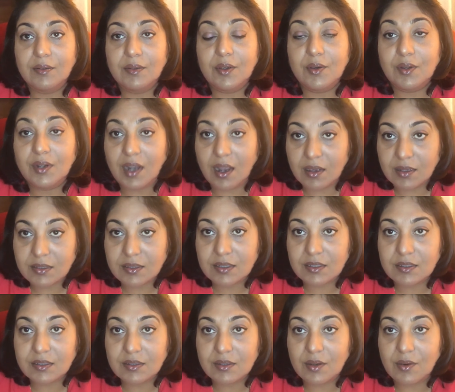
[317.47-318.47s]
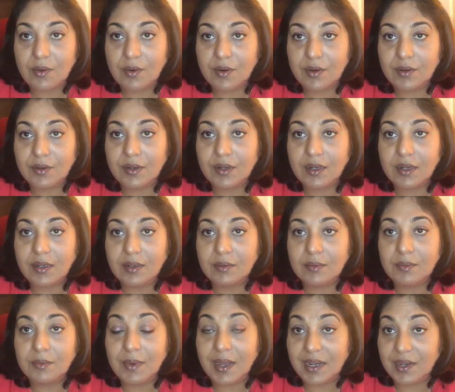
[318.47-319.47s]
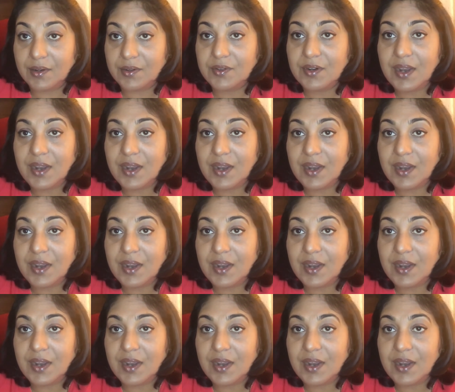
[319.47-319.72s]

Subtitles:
your classes or while you're